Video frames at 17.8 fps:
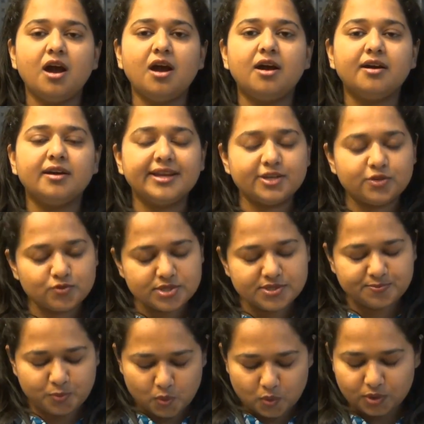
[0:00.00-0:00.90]
It
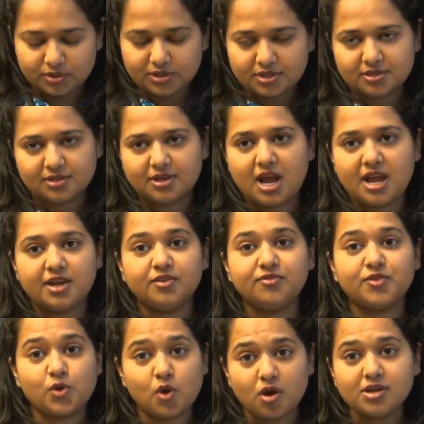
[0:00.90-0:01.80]
was both. I
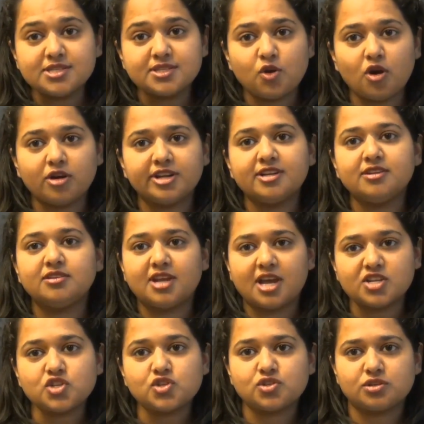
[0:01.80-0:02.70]
of course got in
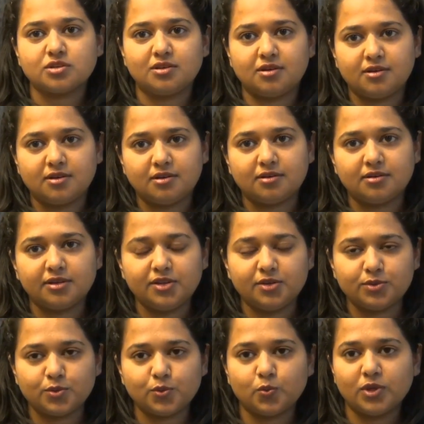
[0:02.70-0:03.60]
touch,
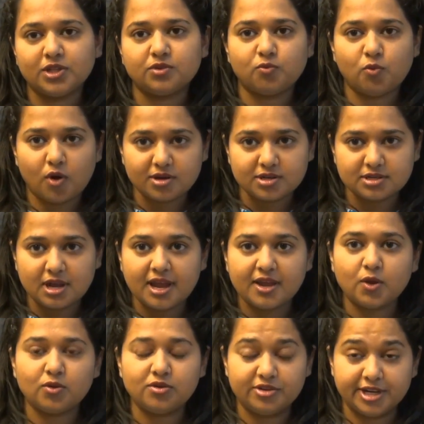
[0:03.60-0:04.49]
with what
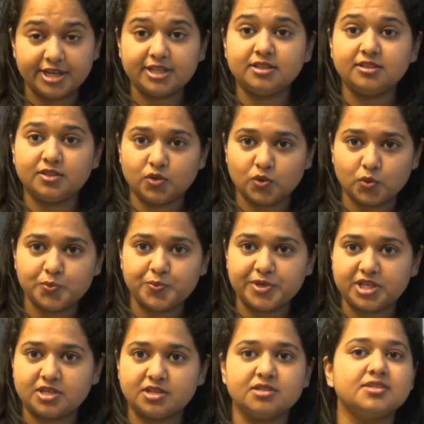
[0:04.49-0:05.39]
I already knew,
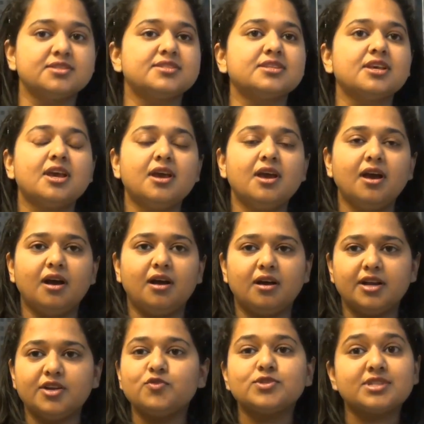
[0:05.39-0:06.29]
because
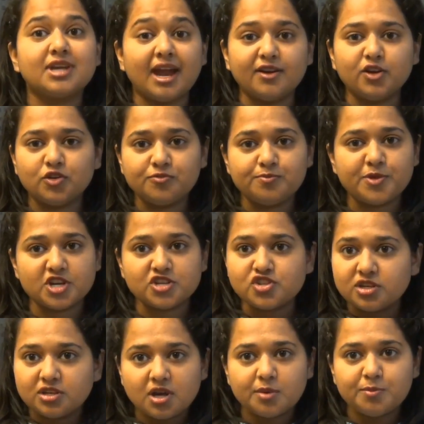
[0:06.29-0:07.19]
it was kind of
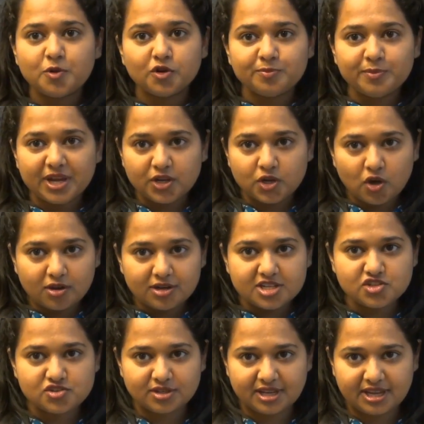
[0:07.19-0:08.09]
brushing up on my
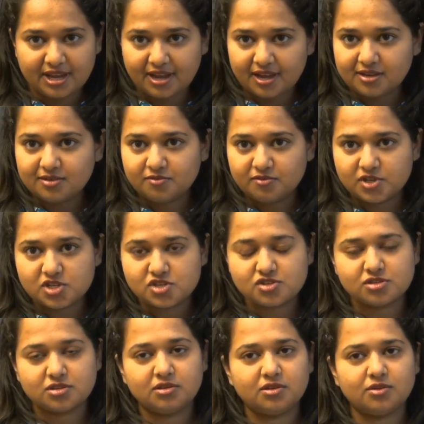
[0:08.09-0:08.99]
knowledge again,
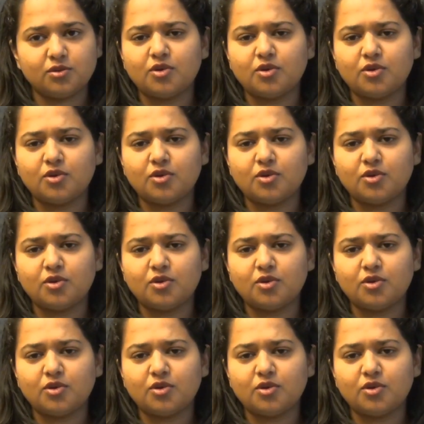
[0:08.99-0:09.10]
which,